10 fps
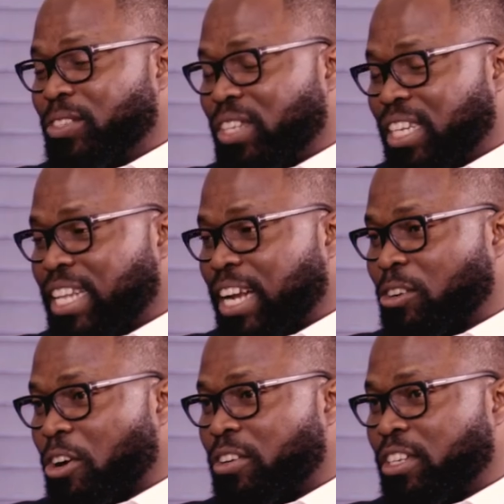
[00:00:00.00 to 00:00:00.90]
you need
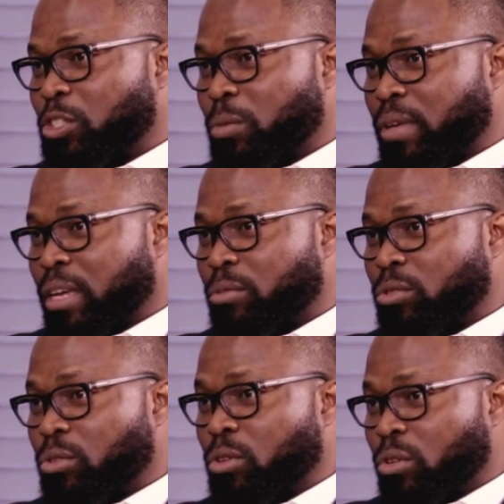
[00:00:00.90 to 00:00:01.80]
that courage to be
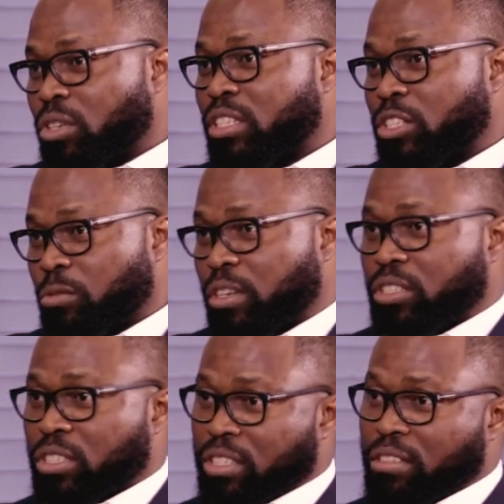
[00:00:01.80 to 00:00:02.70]
able to look
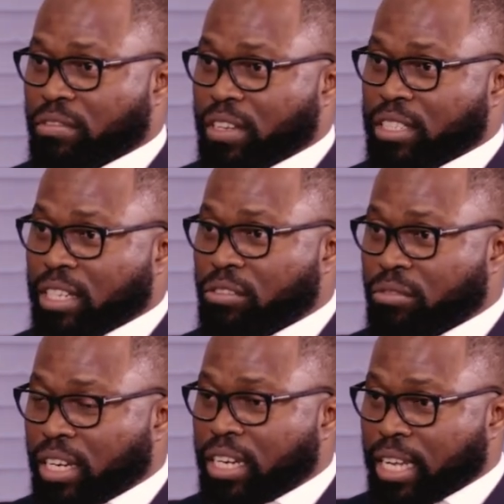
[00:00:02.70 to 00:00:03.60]
situations in the face
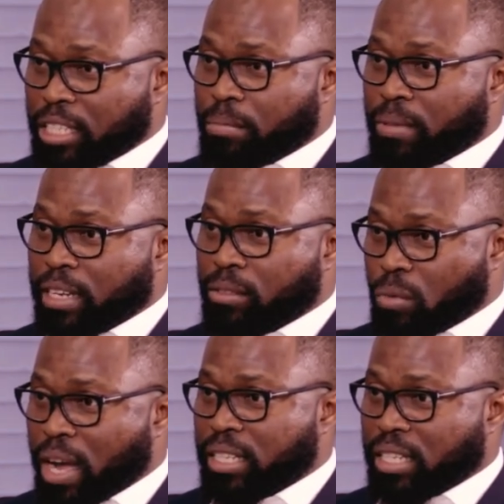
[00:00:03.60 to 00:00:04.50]
and really
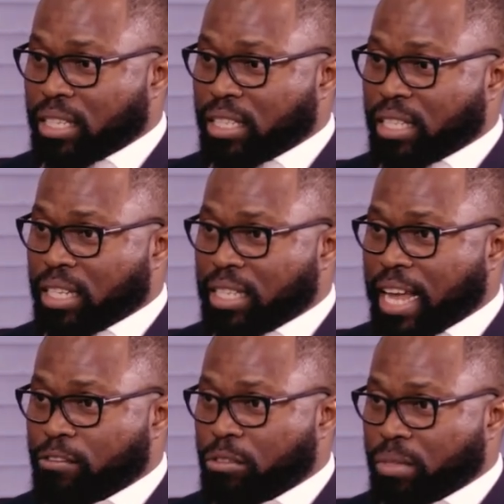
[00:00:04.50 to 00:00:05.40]
explain why certain things
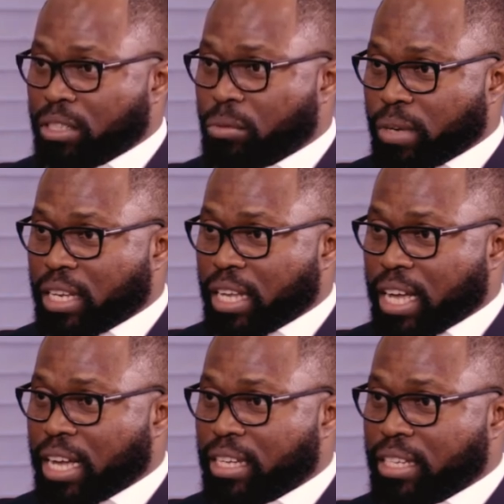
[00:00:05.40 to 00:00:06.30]
have to be the way
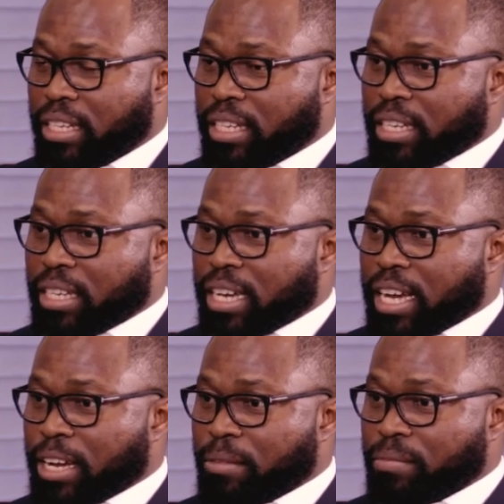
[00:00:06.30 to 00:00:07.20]
they are.
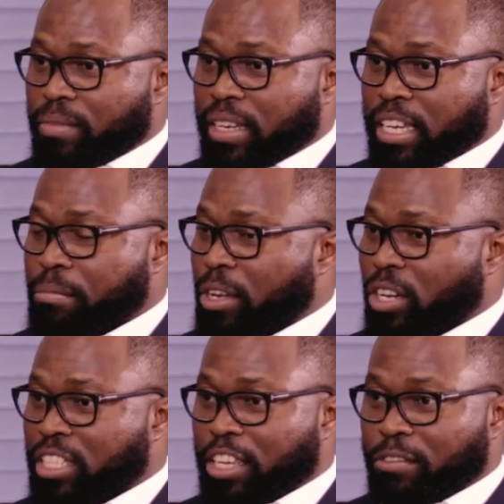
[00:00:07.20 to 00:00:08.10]
Um, it may
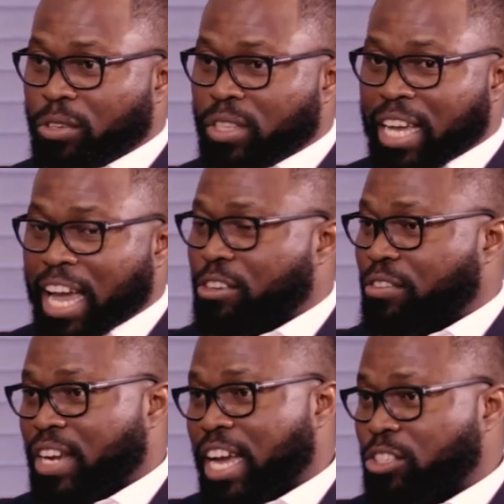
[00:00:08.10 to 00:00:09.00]
not give you the kind
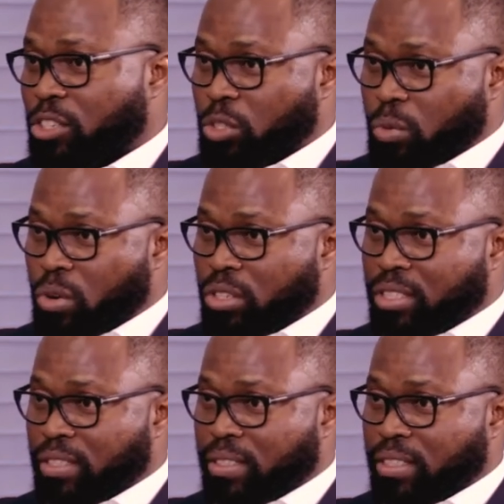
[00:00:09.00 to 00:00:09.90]
of reaction you
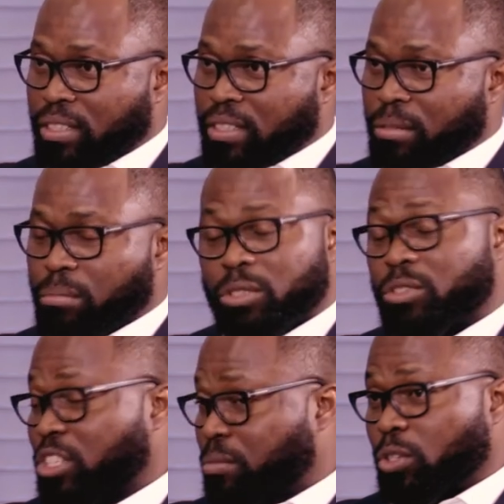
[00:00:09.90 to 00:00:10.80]
want, but
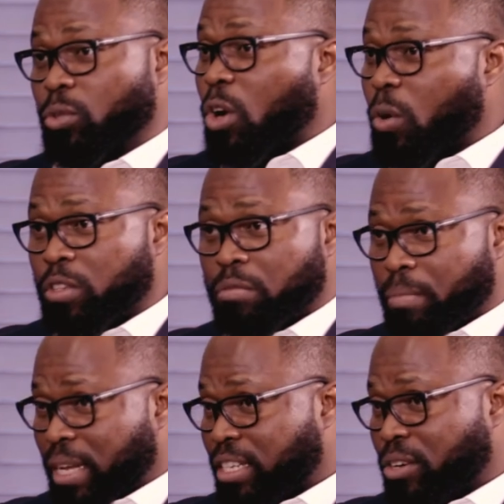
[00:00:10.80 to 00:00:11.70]
trust me, you'll always
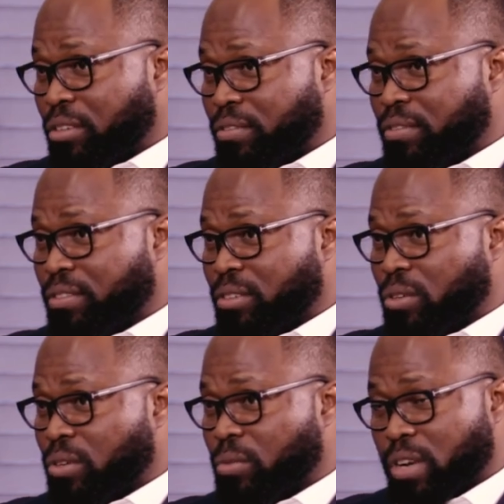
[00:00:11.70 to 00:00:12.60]
be better off
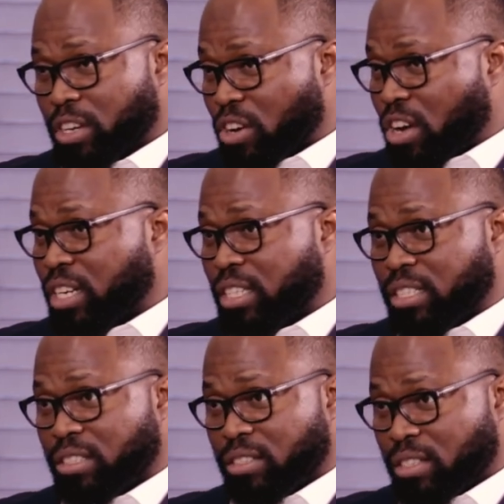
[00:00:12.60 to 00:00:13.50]
when you're
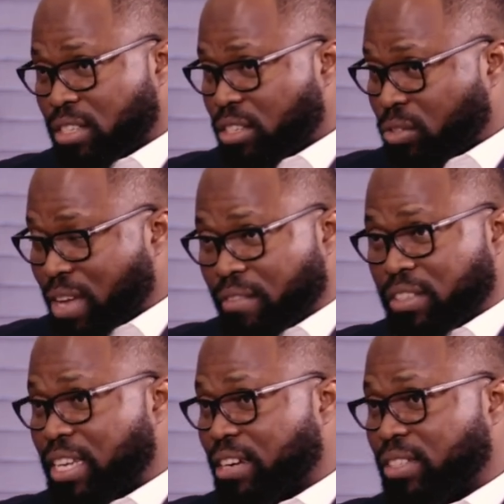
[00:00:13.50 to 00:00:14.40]
honest, mm you have
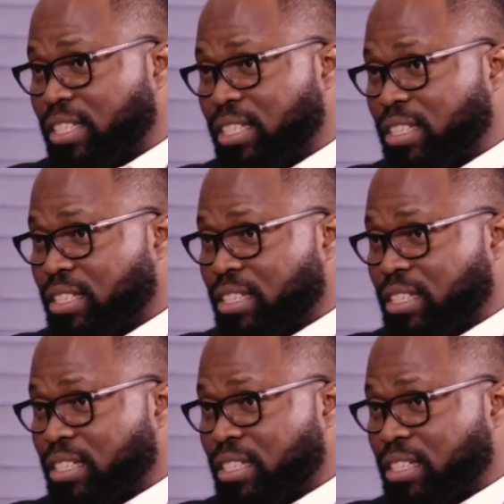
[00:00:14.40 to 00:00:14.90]
integrity,